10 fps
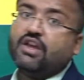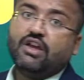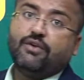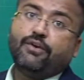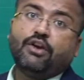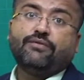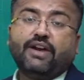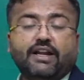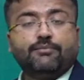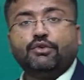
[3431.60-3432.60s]
If we can
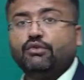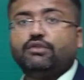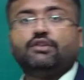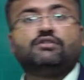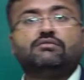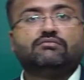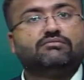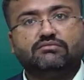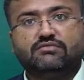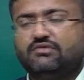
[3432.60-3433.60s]
find M2,
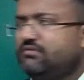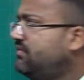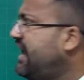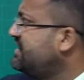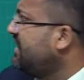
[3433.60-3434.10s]
that's a